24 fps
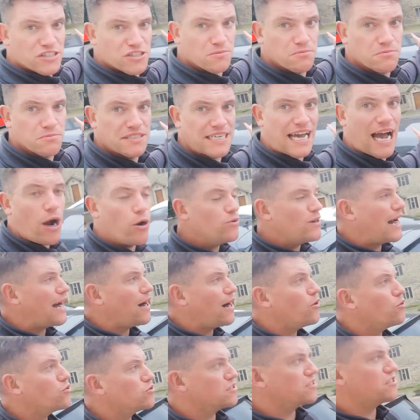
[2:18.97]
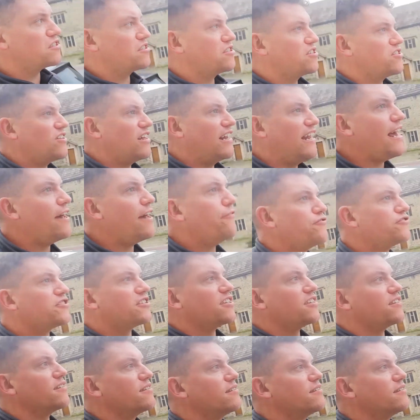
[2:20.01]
some townhouses to the left,